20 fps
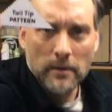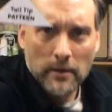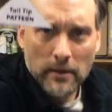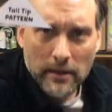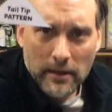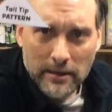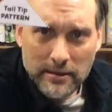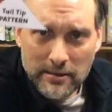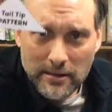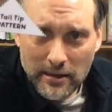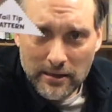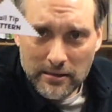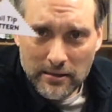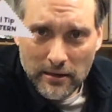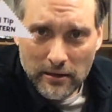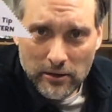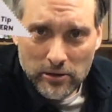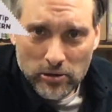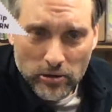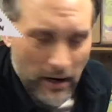is this
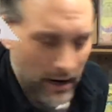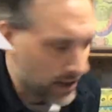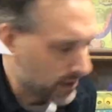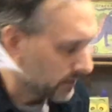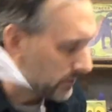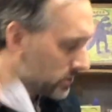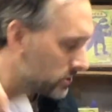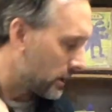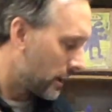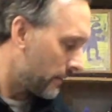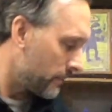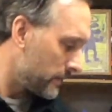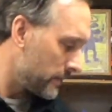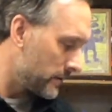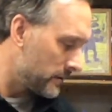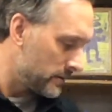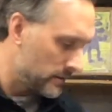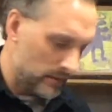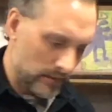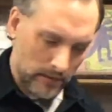little triangle shape.
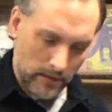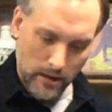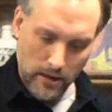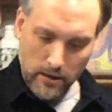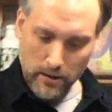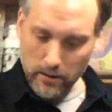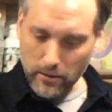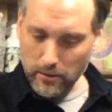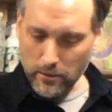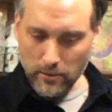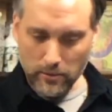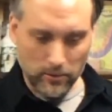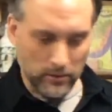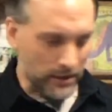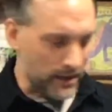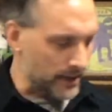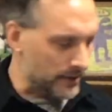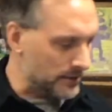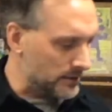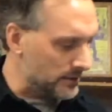So
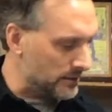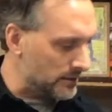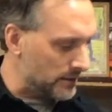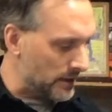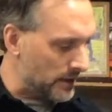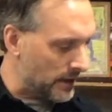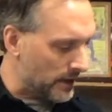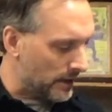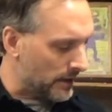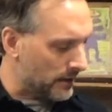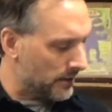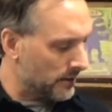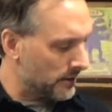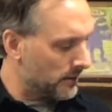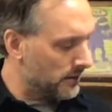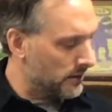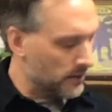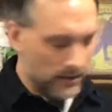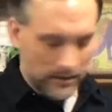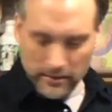let's see.
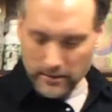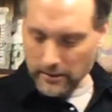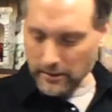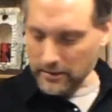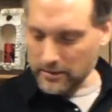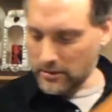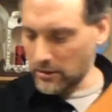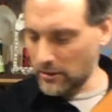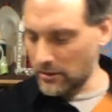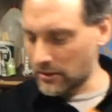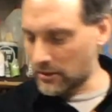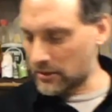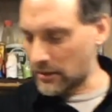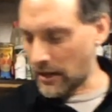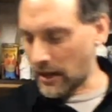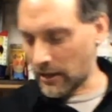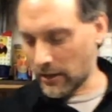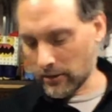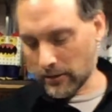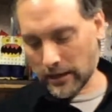Let's do this
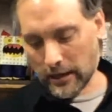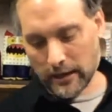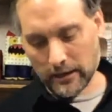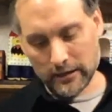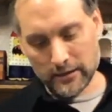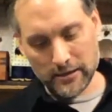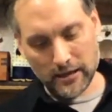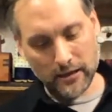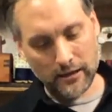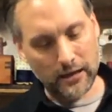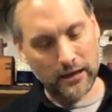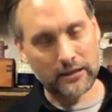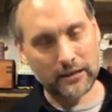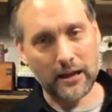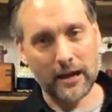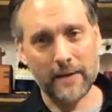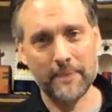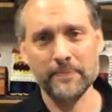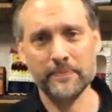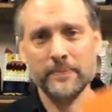yellow again because I like
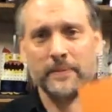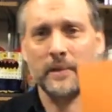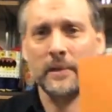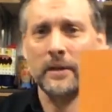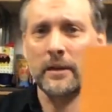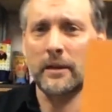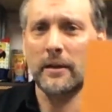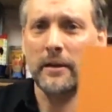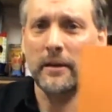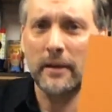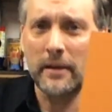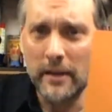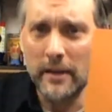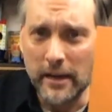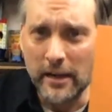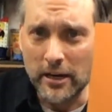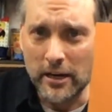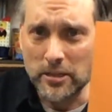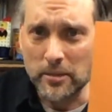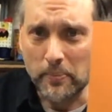that.
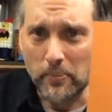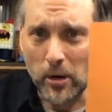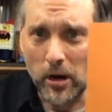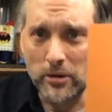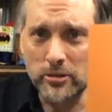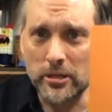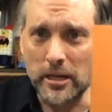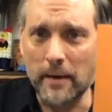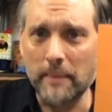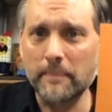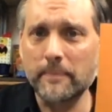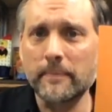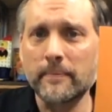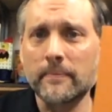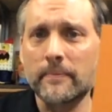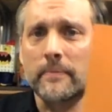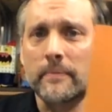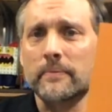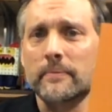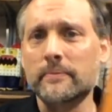Here's a pro tip.
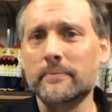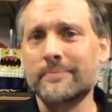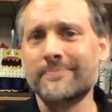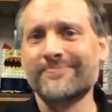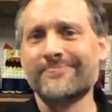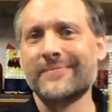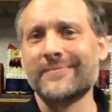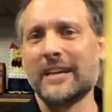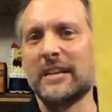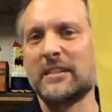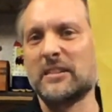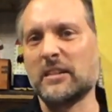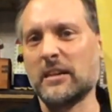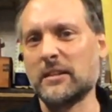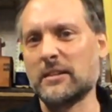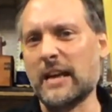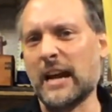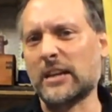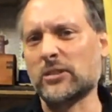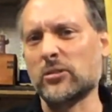You see it's
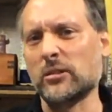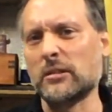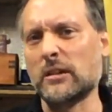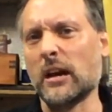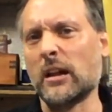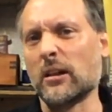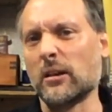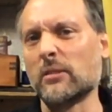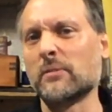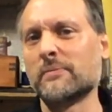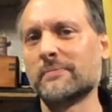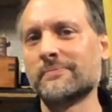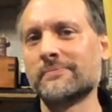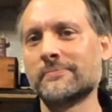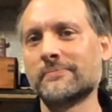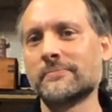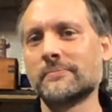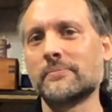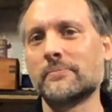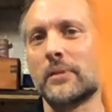actually yellow,
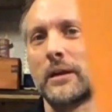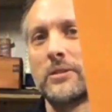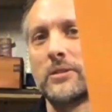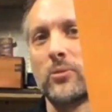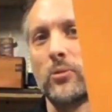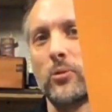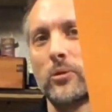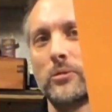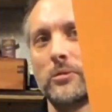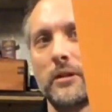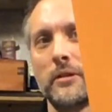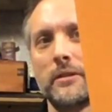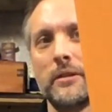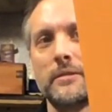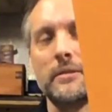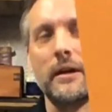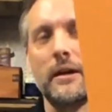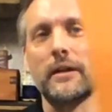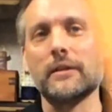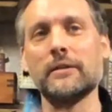but it's orange on this side.